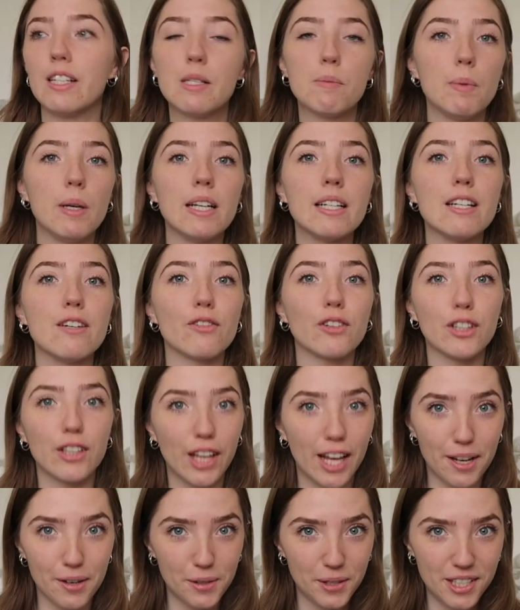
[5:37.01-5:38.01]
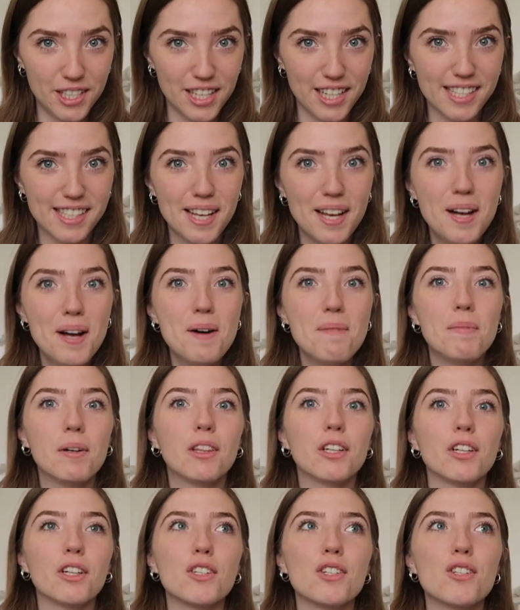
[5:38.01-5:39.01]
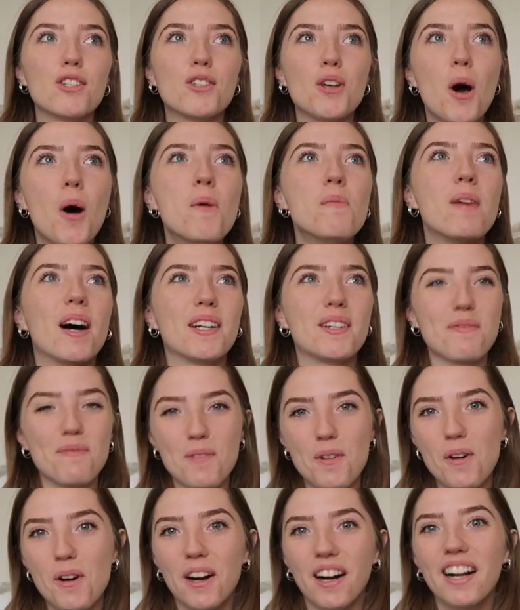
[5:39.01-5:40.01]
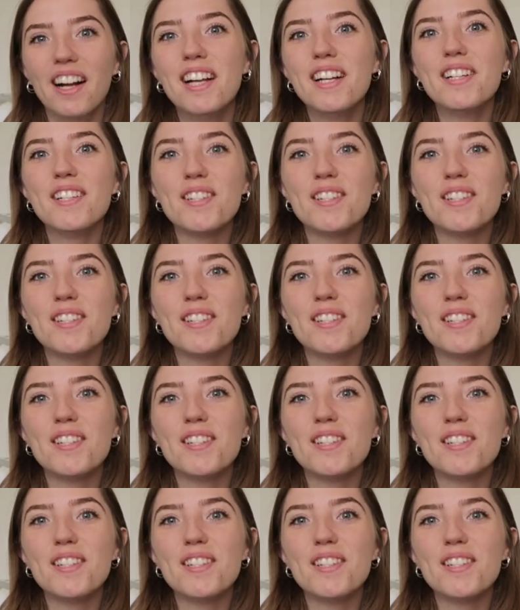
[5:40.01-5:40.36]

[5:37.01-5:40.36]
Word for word: speak different languages, but there's so much more